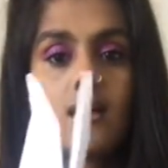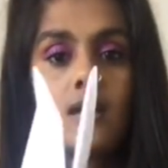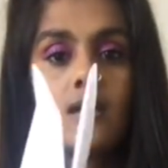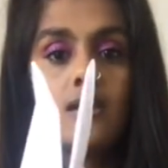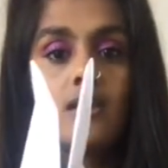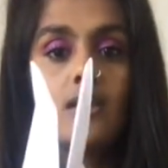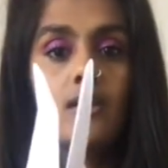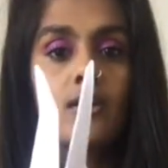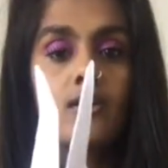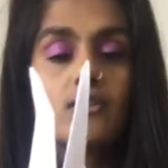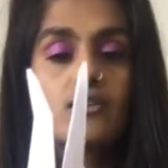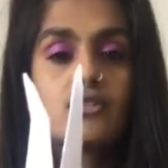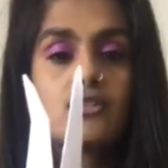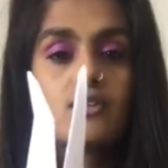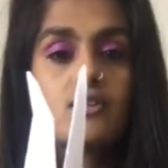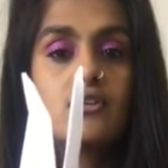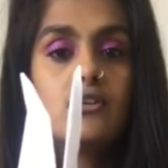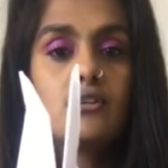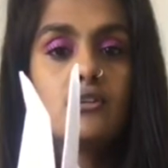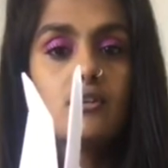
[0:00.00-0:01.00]
you're going
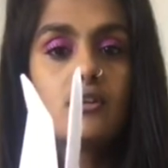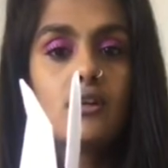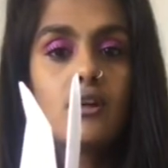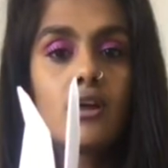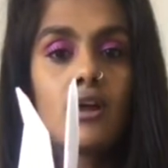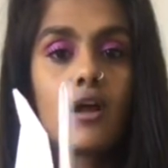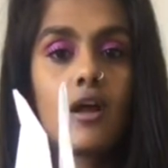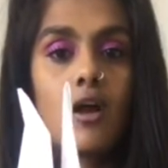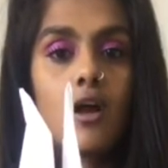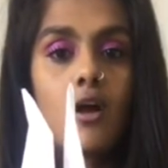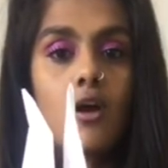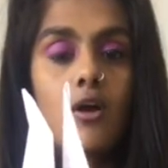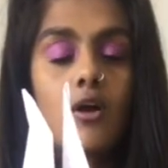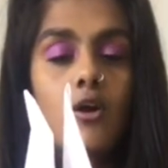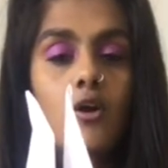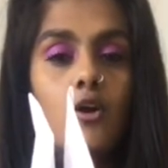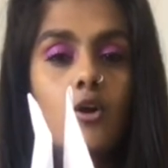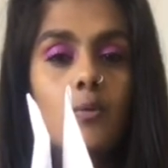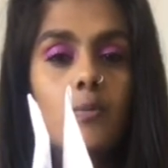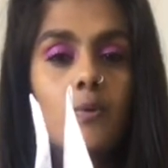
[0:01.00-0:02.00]
to
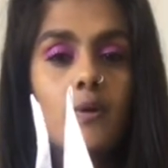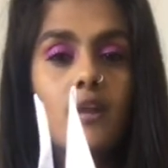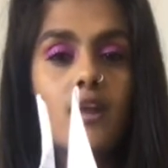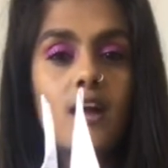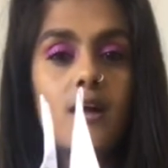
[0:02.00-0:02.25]
open it